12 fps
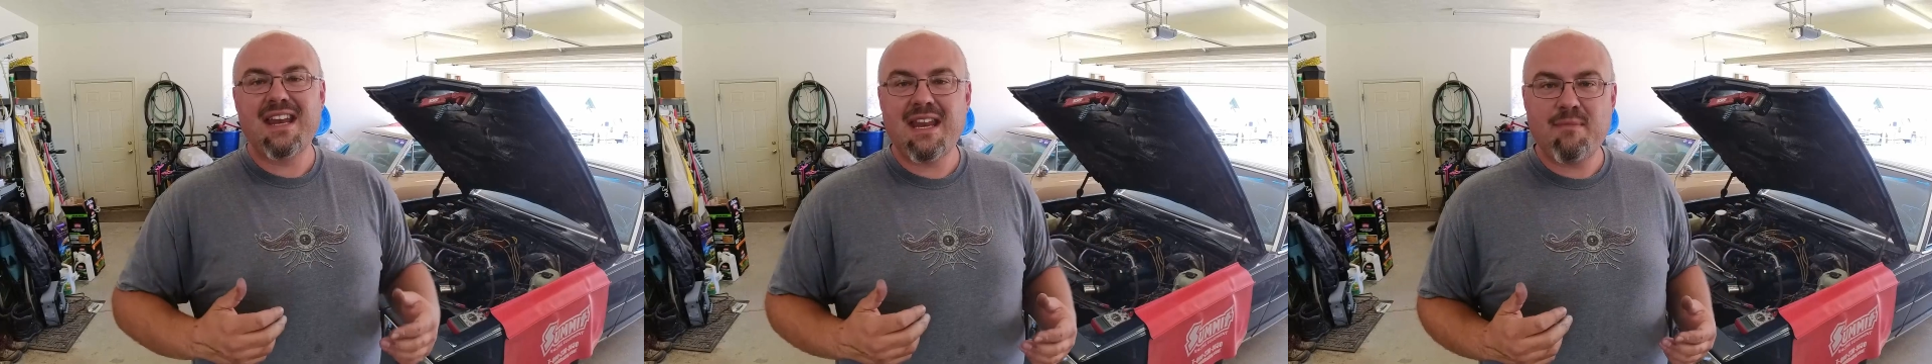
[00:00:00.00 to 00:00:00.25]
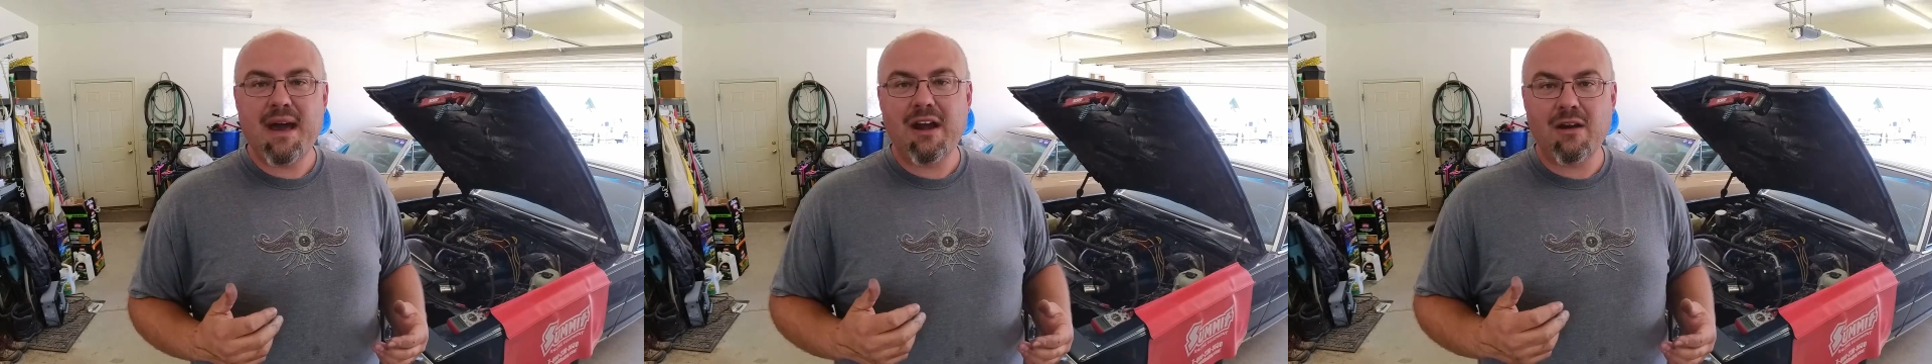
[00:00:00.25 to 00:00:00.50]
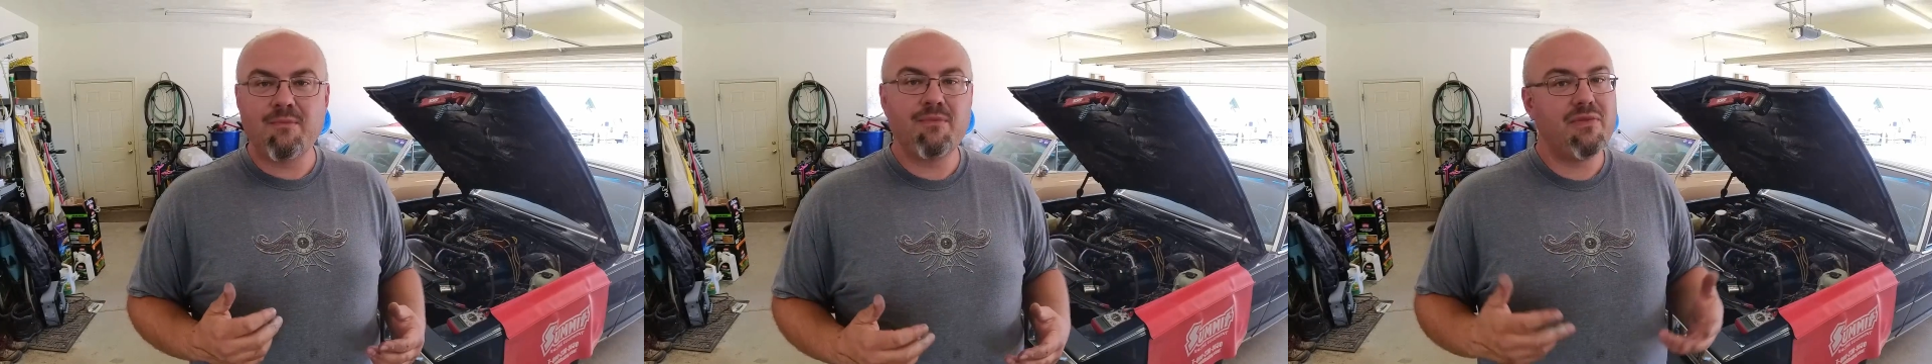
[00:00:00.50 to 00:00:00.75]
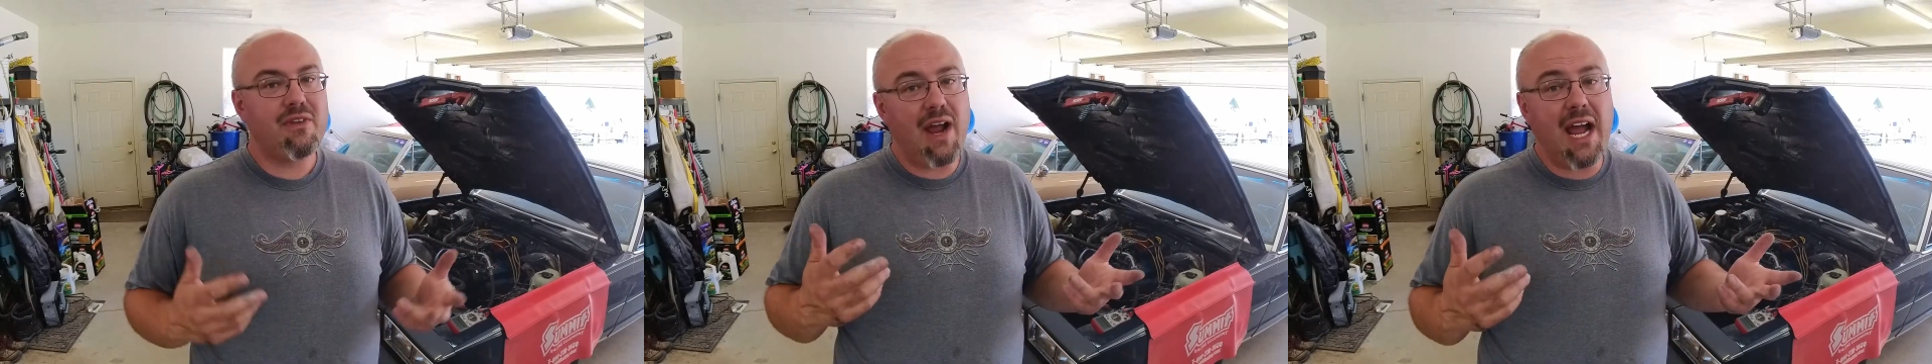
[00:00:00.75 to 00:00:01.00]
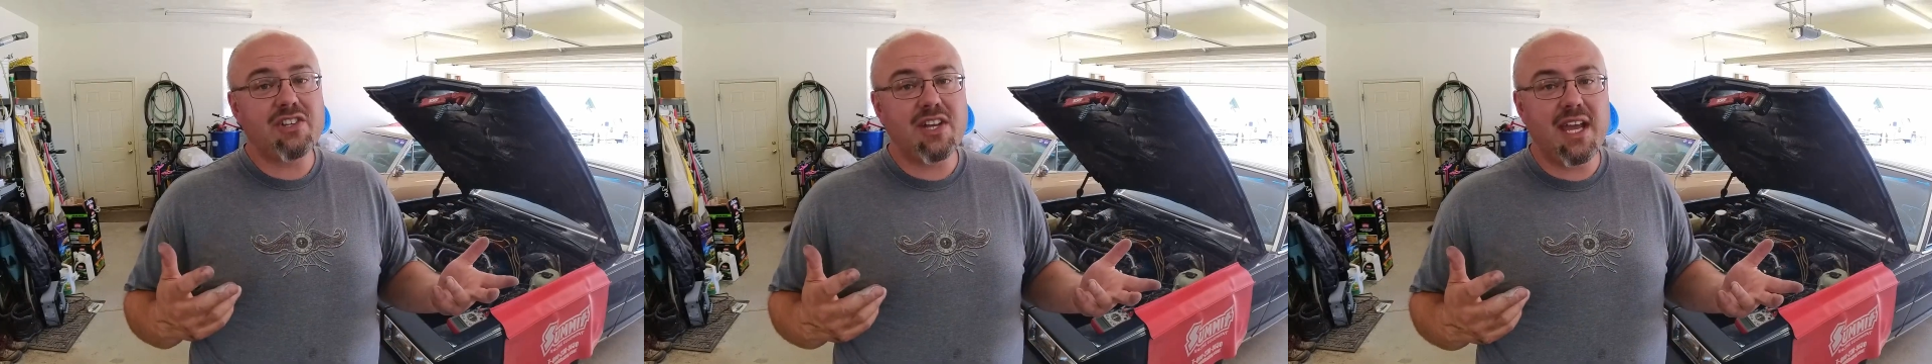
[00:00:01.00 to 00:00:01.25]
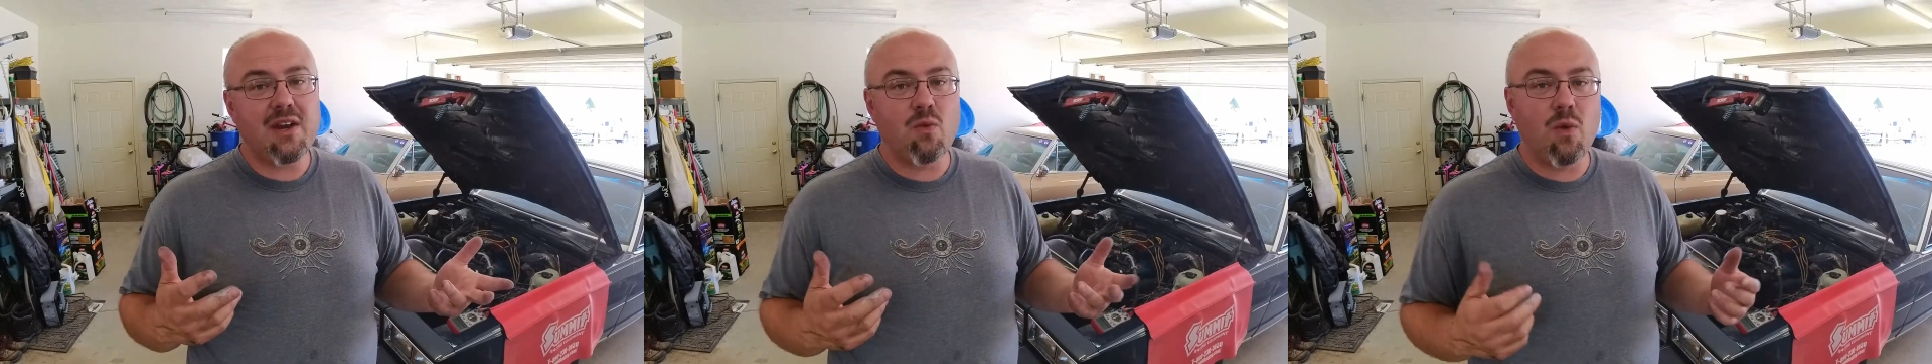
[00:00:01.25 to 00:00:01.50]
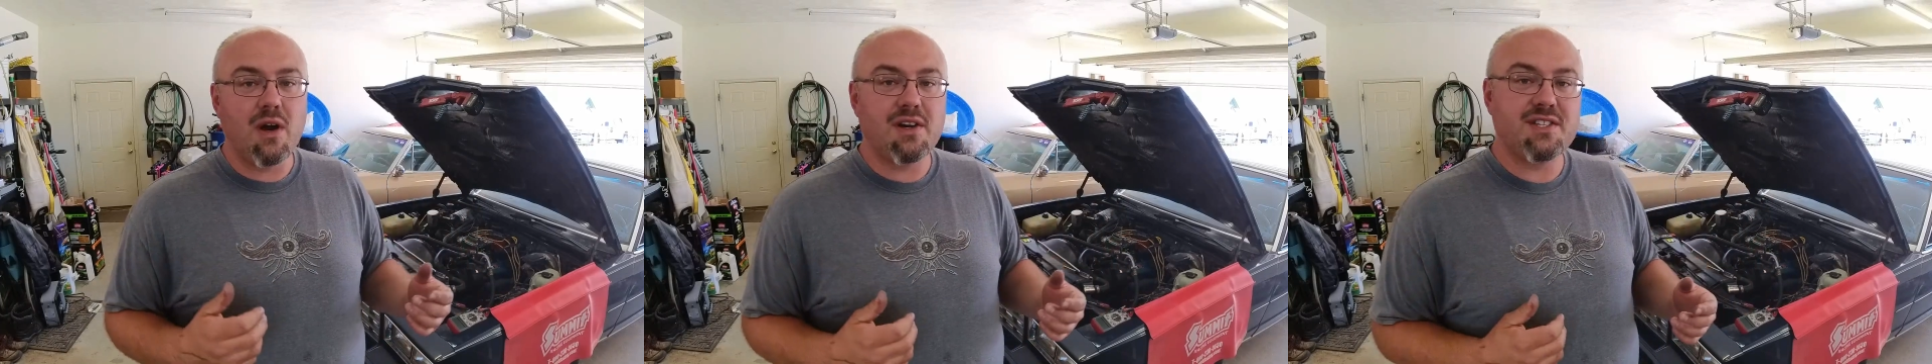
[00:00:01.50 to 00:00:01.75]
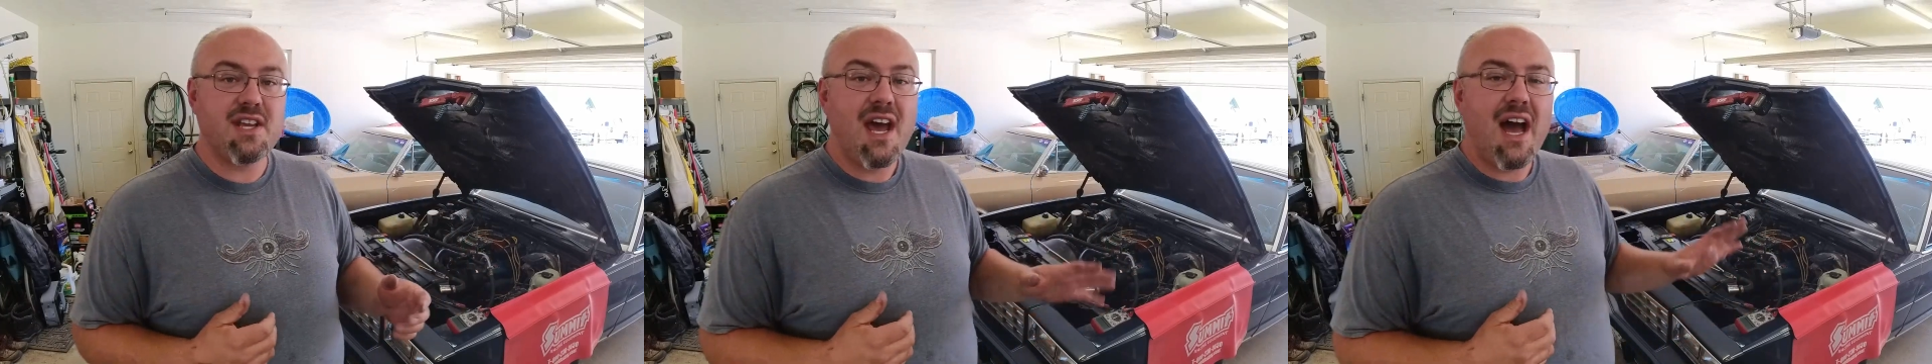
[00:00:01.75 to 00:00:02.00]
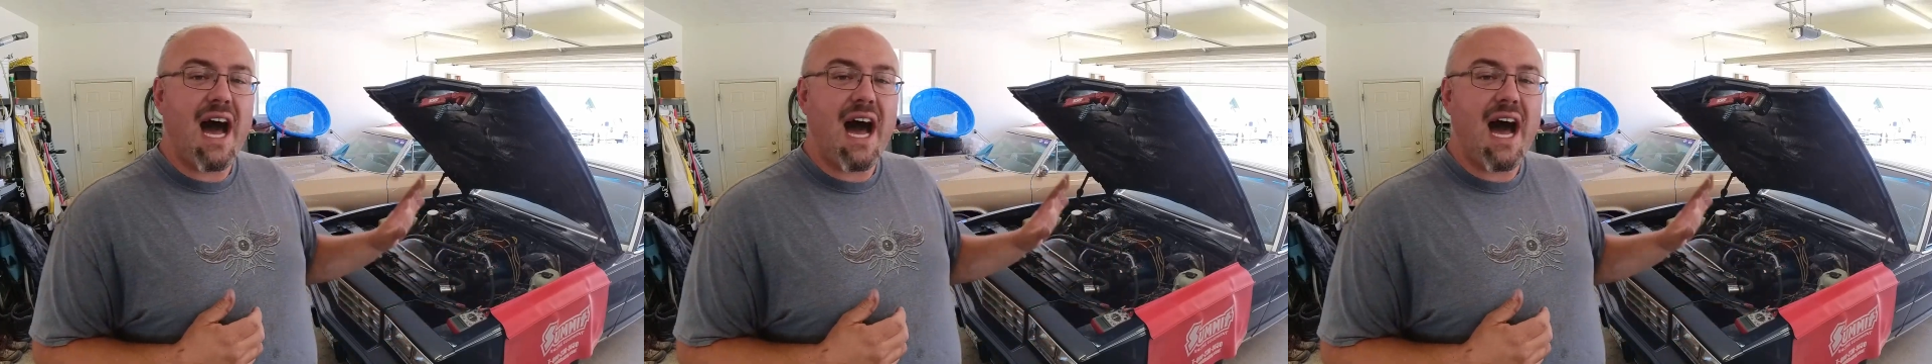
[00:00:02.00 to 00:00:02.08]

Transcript: any better. They're actually getting worse.